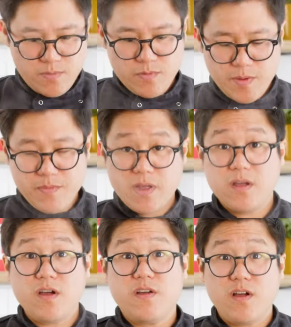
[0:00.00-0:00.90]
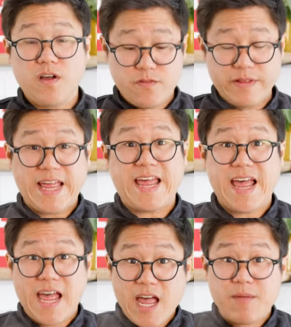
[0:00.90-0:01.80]
Remember, I've got that
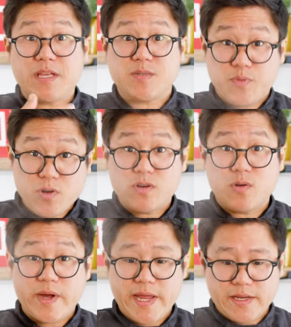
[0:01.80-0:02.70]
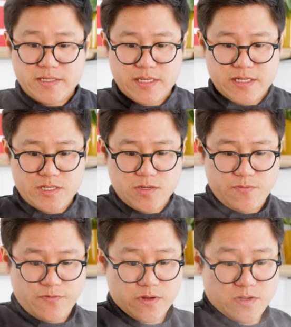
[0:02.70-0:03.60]
ham that's boiled away into this soup
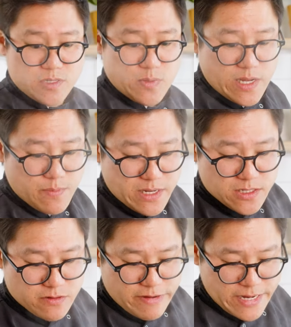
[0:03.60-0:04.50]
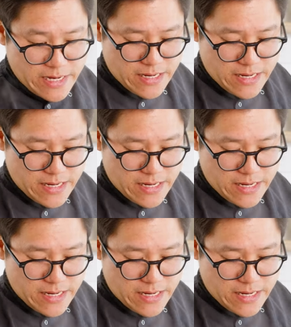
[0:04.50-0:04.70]
for a good 20 minutes already.